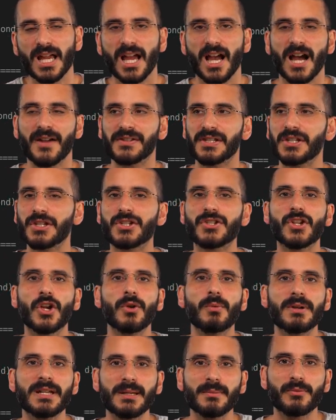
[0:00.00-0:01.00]
I've seen so
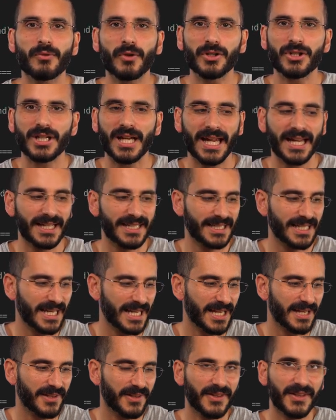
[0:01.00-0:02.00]
many projects
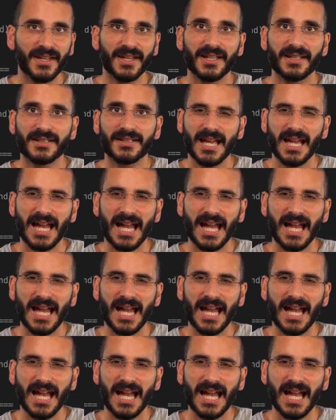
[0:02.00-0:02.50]
that